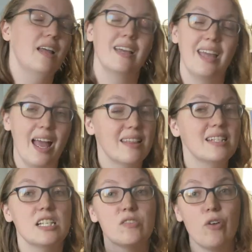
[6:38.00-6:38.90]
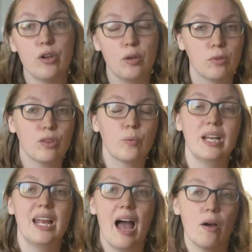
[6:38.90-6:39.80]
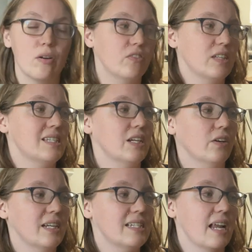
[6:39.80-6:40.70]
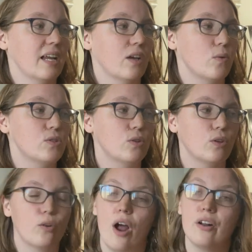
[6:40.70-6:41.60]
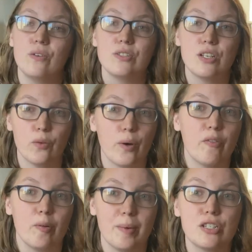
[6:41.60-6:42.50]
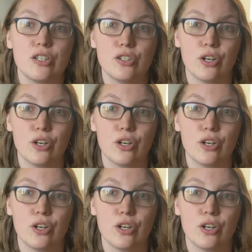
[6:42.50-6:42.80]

Again, this is volume three out of the series, and it goes through the Chronicles of the Reformation